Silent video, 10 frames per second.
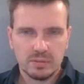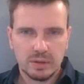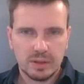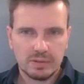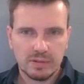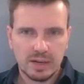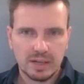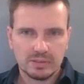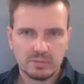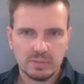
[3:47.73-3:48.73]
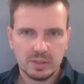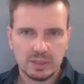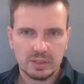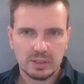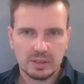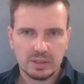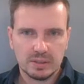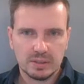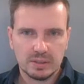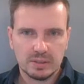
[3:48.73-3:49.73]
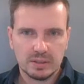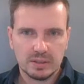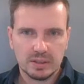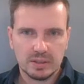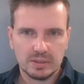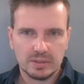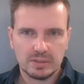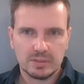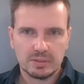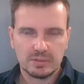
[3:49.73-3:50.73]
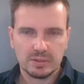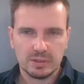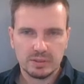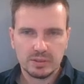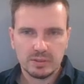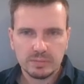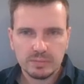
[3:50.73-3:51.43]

and the rise would be another 2/3.